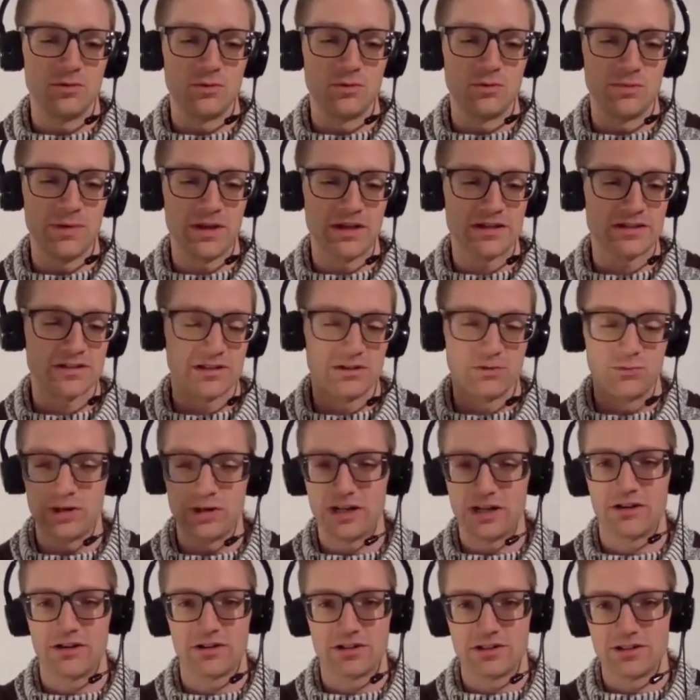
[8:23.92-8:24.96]
we basically
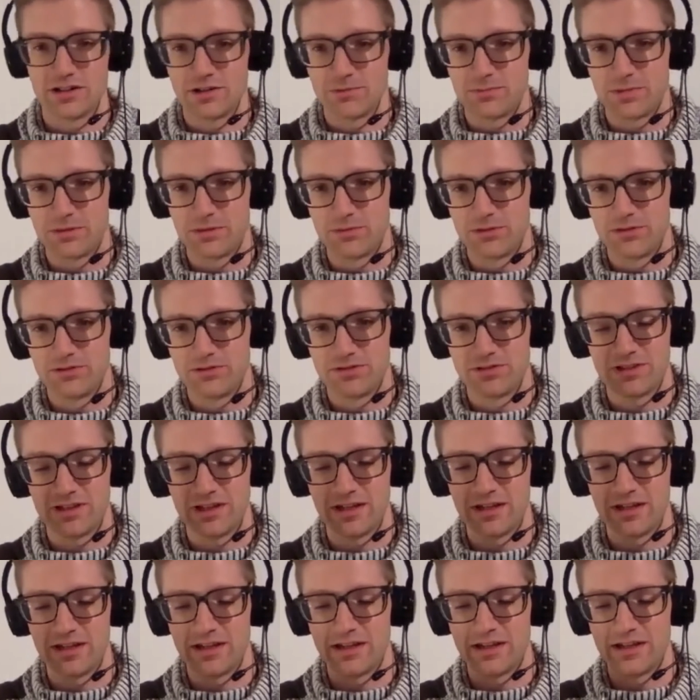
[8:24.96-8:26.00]
weed out a ton of people.
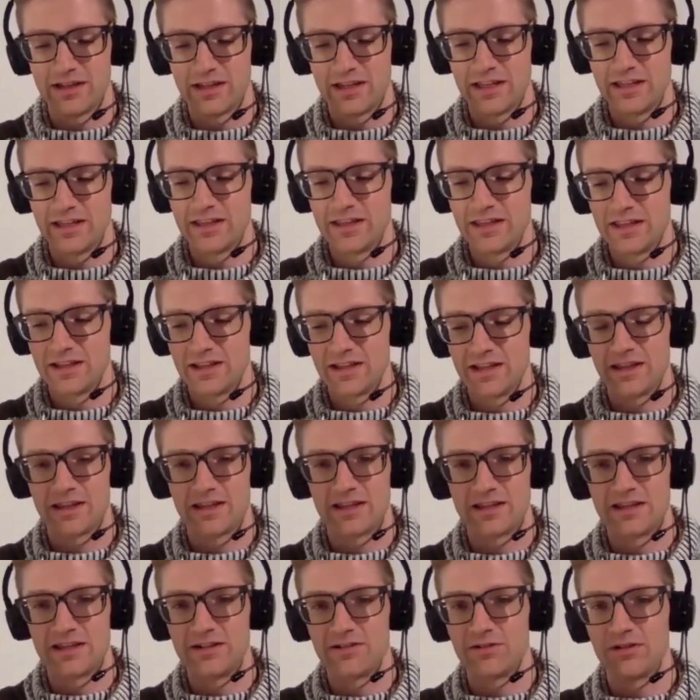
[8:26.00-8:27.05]
And then
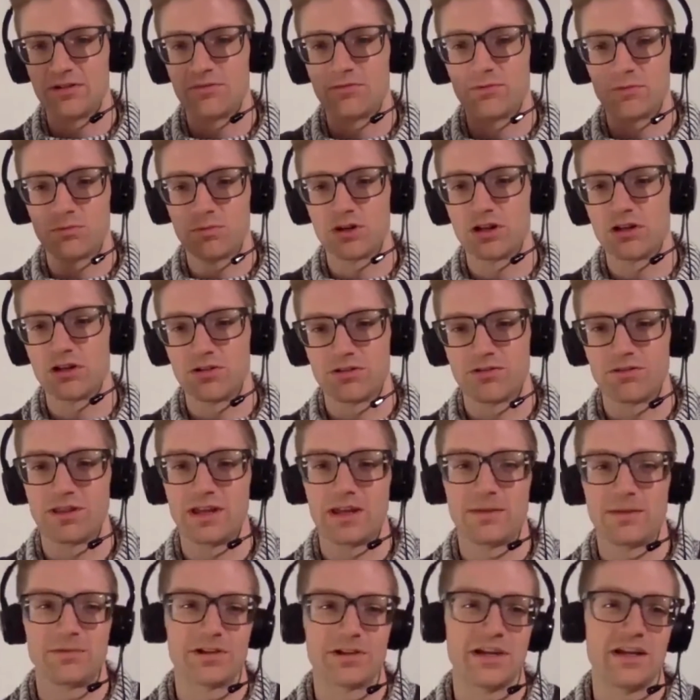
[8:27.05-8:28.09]
like, you know, even when we're going through
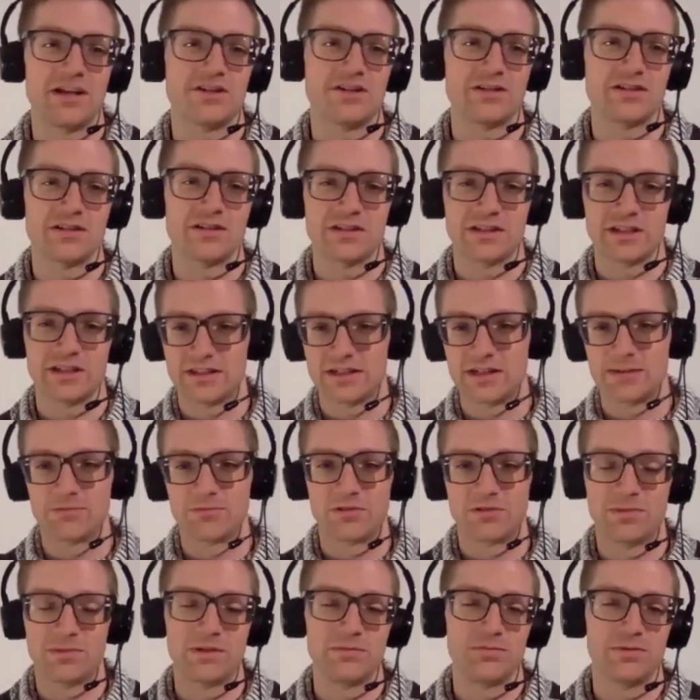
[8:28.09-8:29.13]
the applications, like the
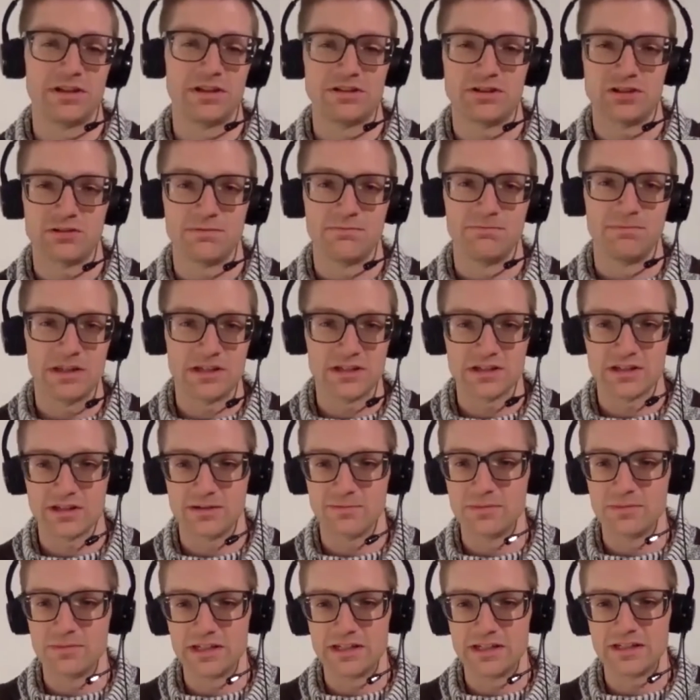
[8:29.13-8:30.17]
number of people that just miss
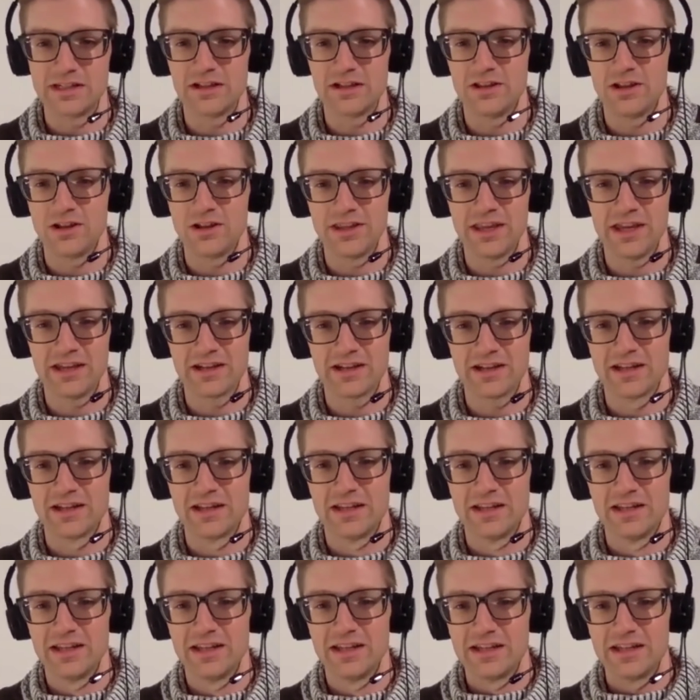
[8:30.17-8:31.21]
some detail on that,
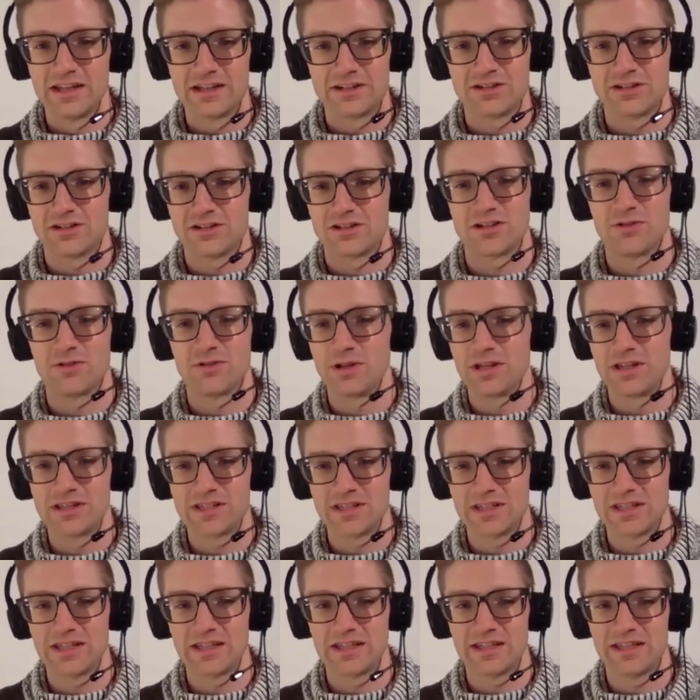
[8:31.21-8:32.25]
it's just so
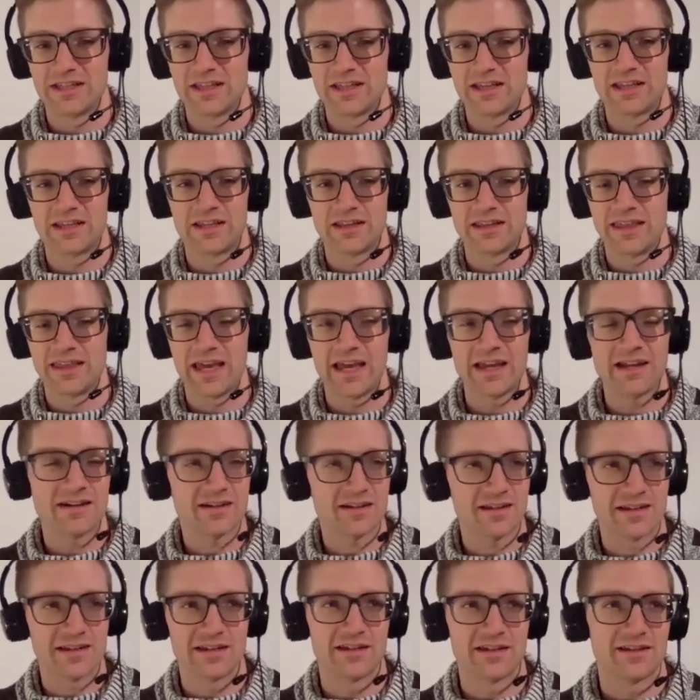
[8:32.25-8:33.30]
easy. And like that,
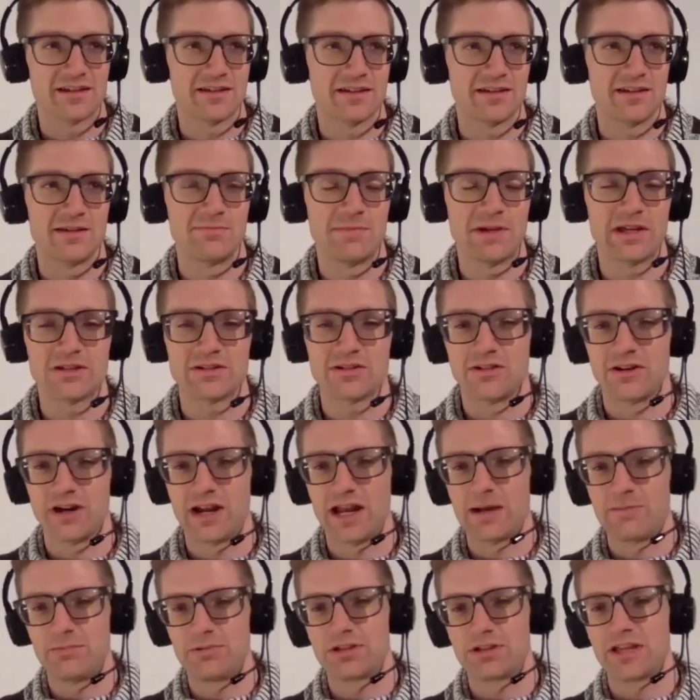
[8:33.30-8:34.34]
like it makes our
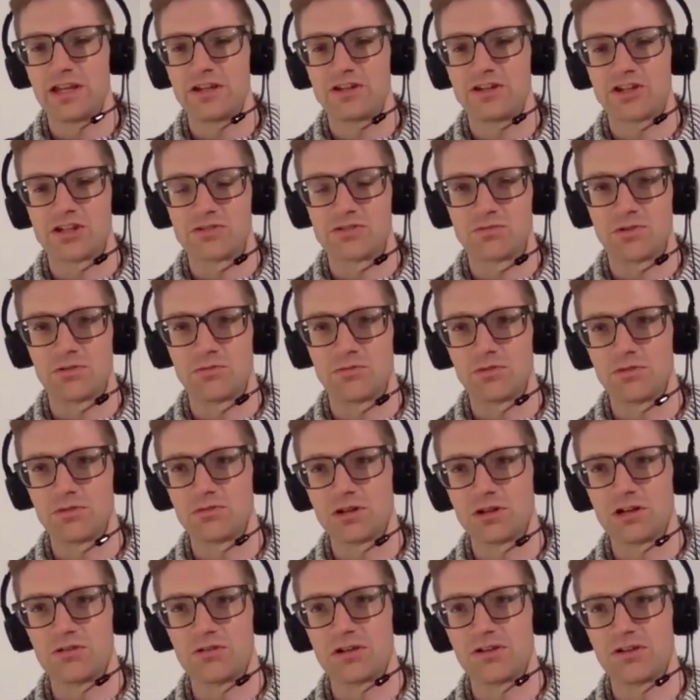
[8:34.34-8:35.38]
applications where
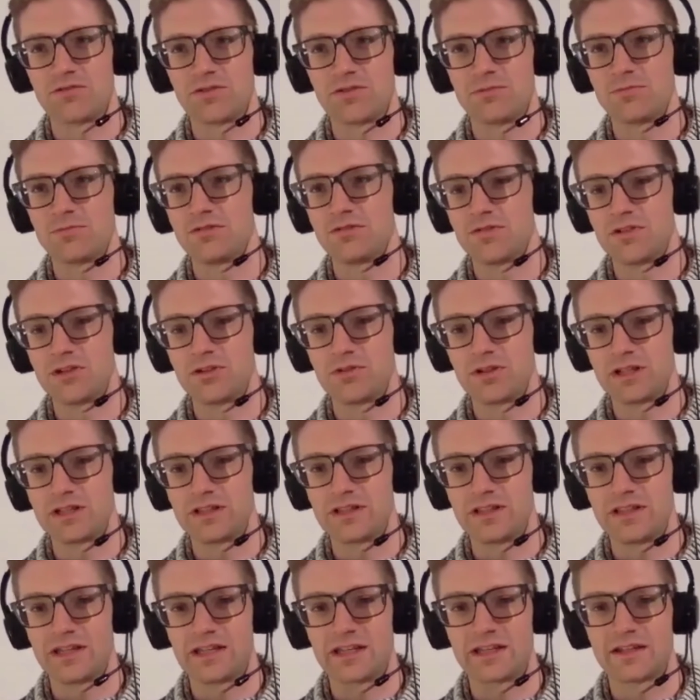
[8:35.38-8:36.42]
we're going from
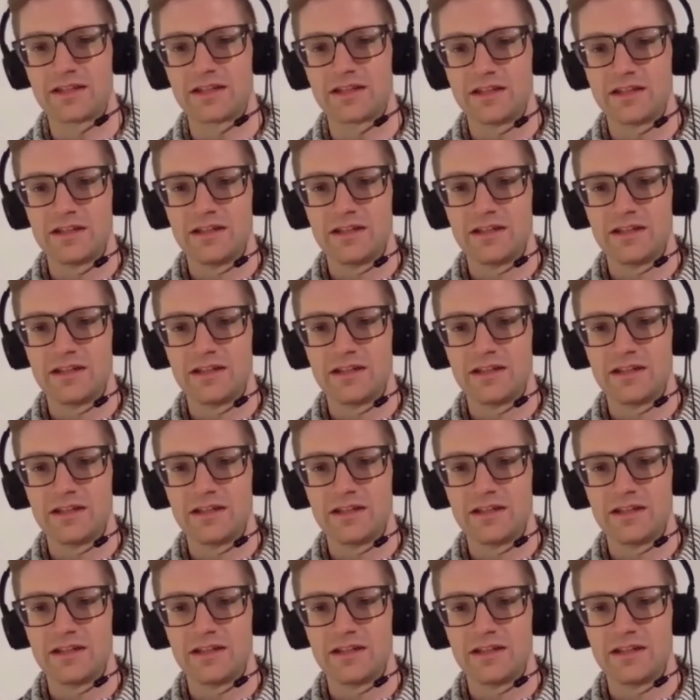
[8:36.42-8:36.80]
reviewing like,